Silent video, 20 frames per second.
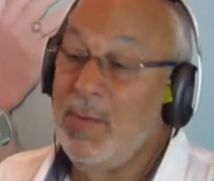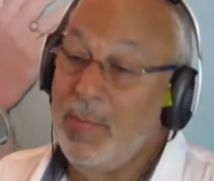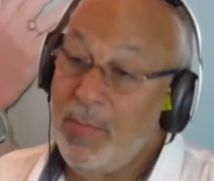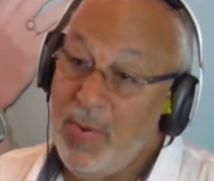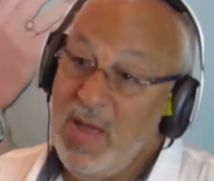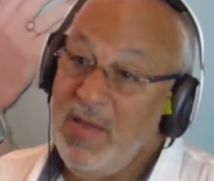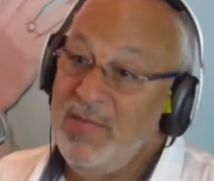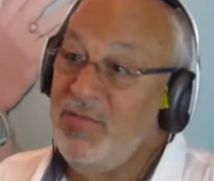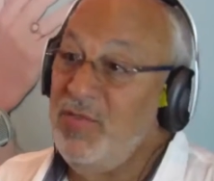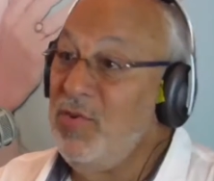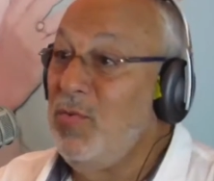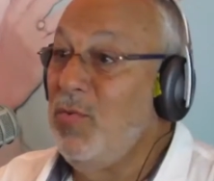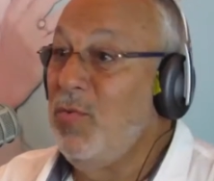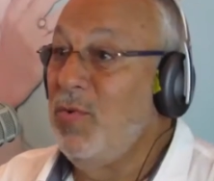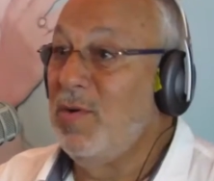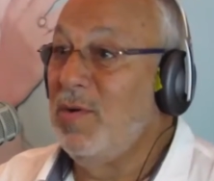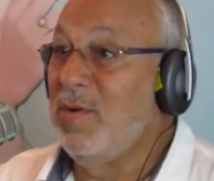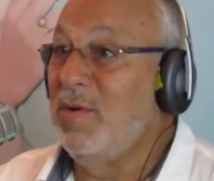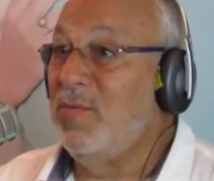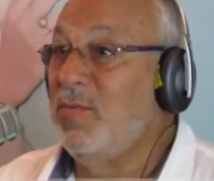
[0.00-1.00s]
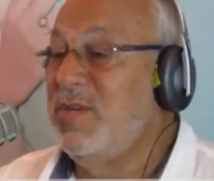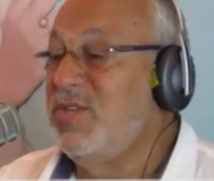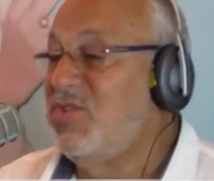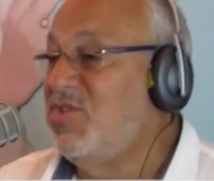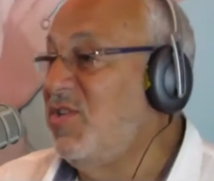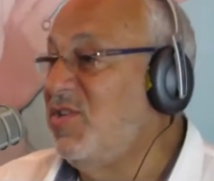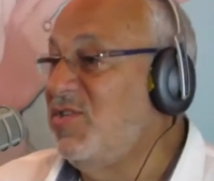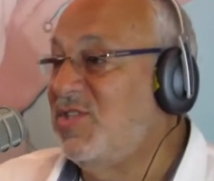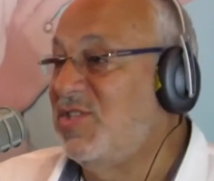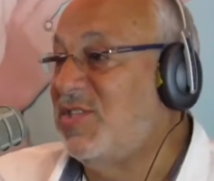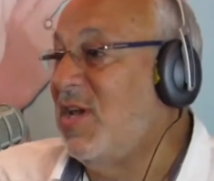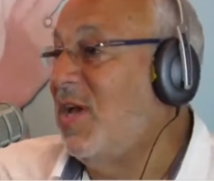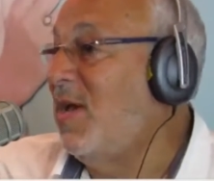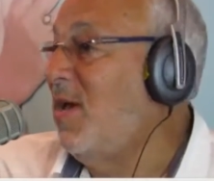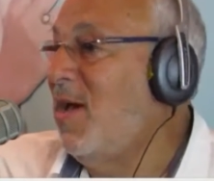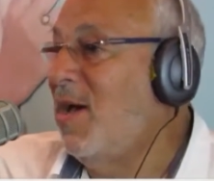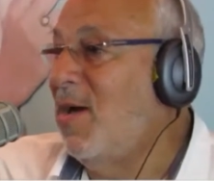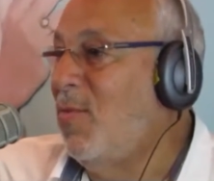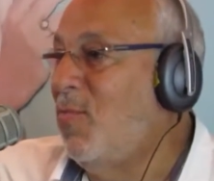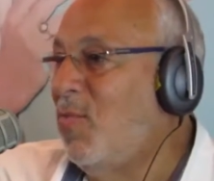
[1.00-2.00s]
The brave new world, which is
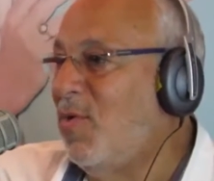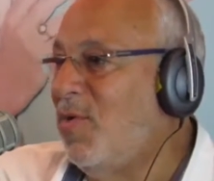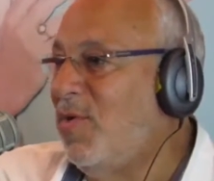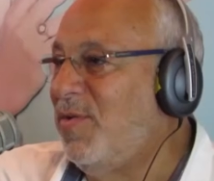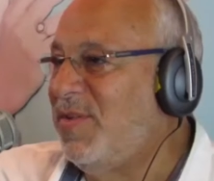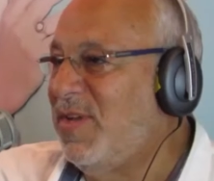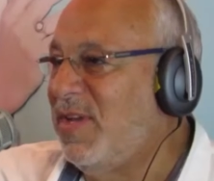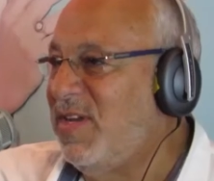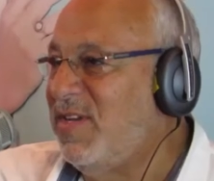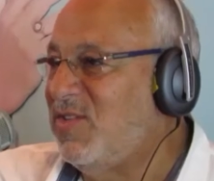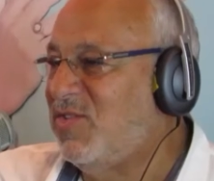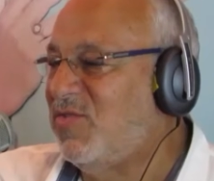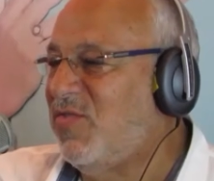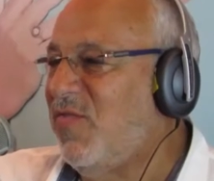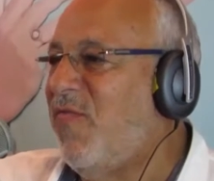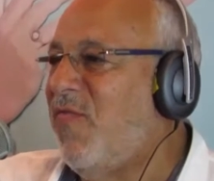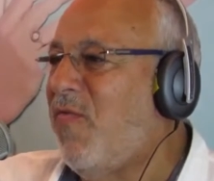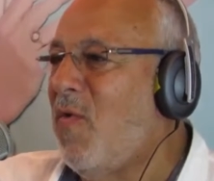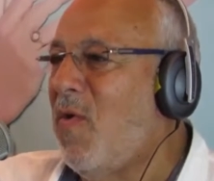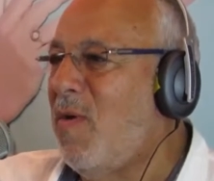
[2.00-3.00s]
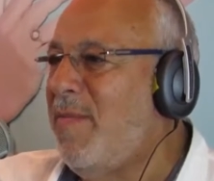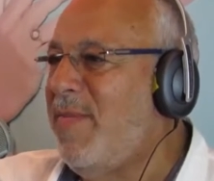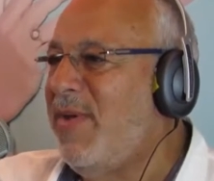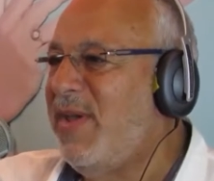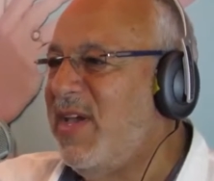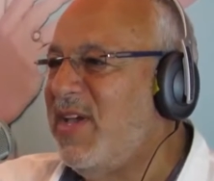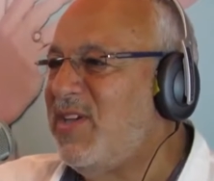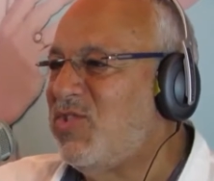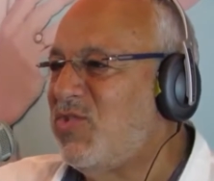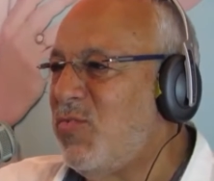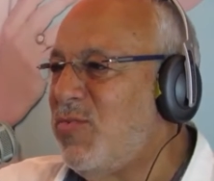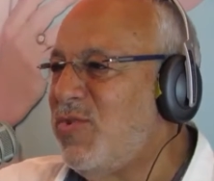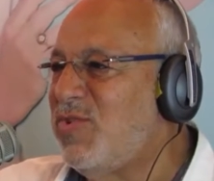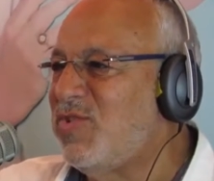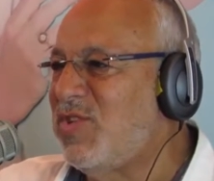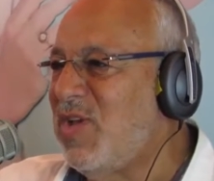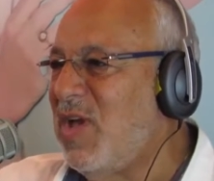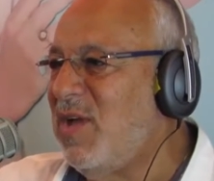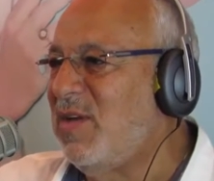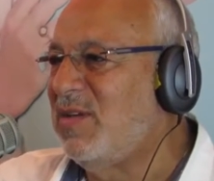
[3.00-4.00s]
a world that is forming as a
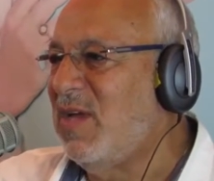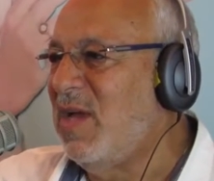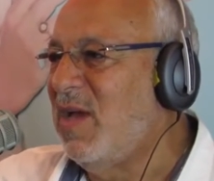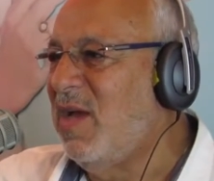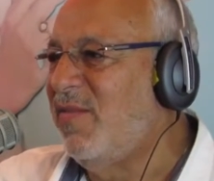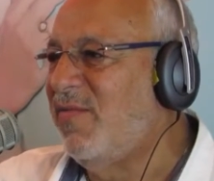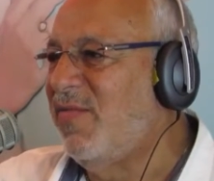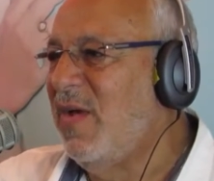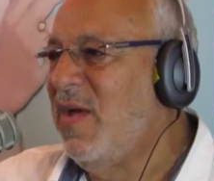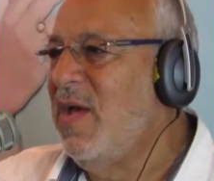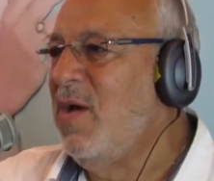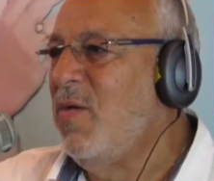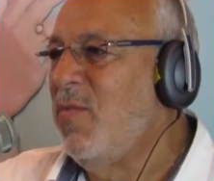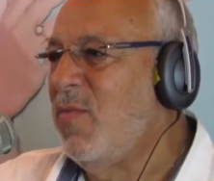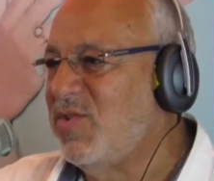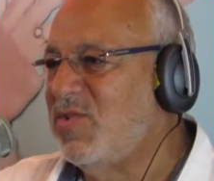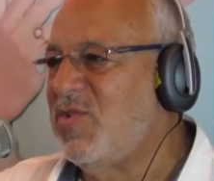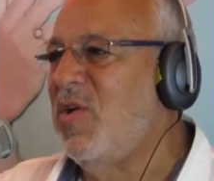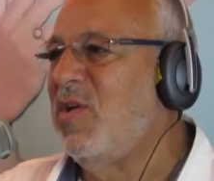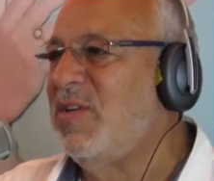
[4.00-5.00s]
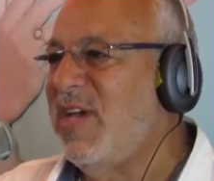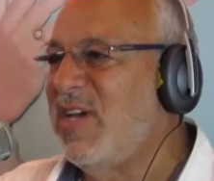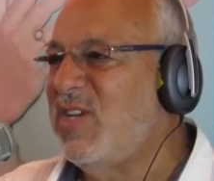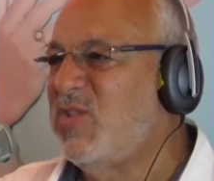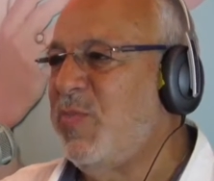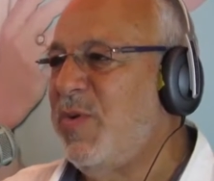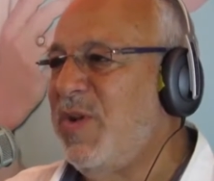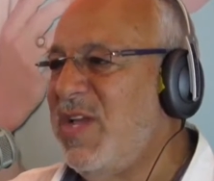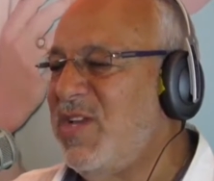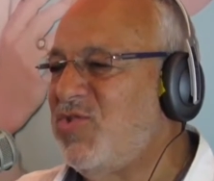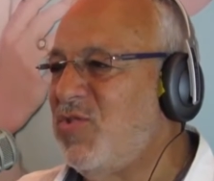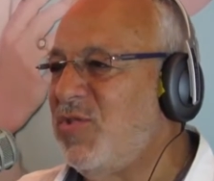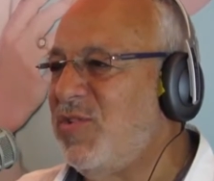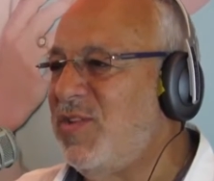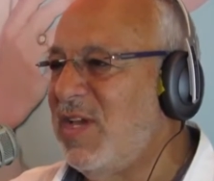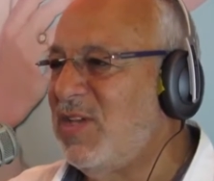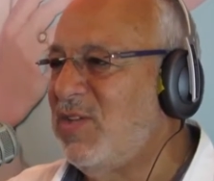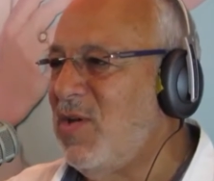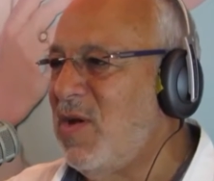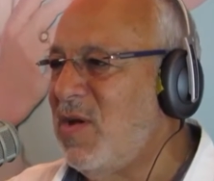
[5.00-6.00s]
result of what's called exponential
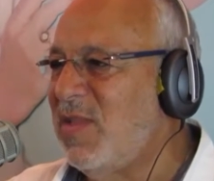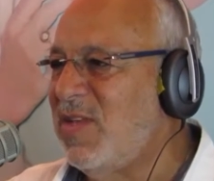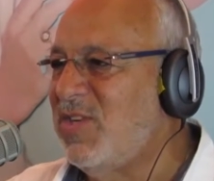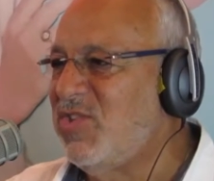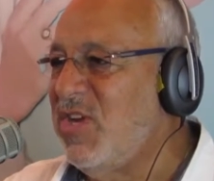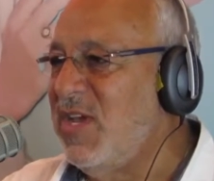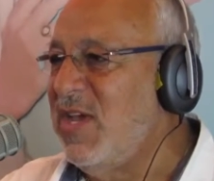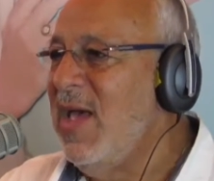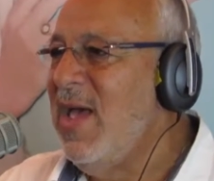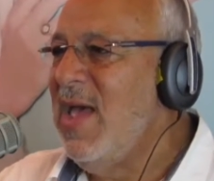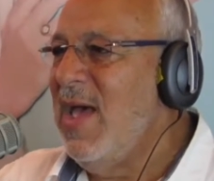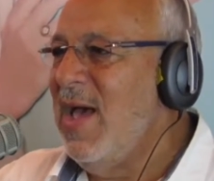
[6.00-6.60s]
technology.